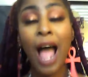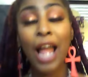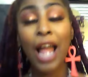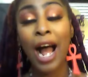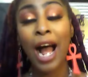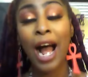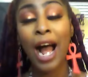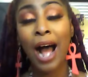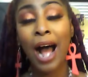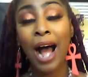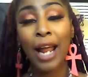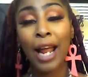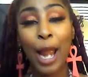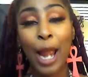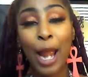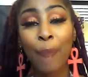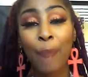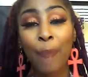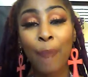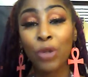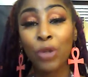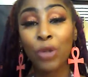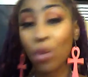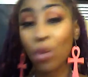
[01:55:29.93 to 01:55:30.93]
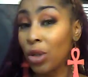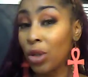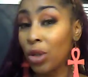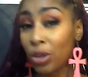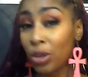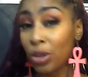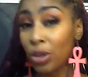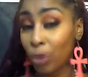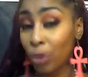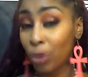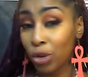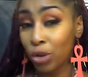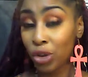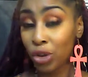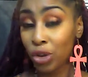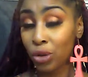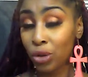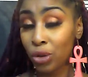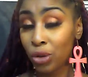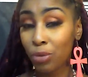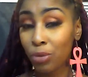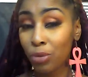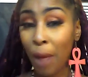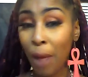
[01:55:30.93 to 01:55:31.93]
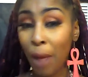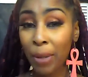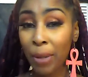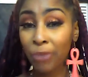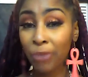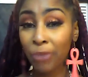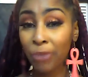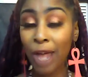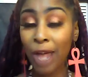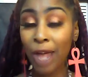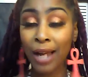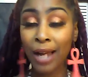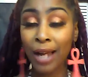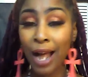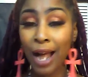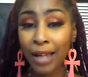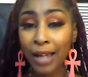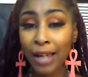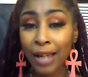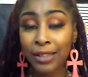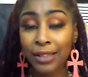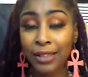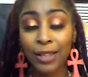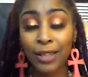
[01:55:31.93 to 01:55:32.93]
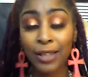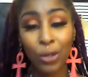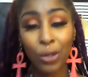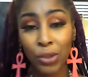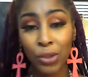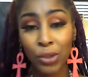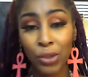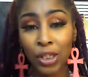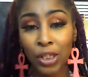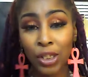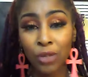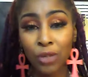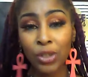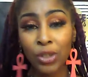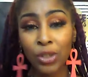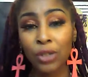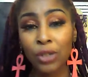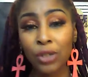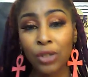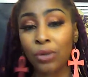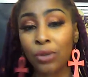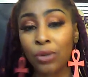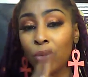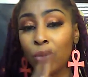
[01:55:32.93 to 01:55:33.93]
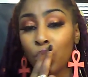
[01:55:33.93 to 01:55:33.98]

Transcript: I am the Daughters of Oshun by Butterfly Goddess, and I will see you soon.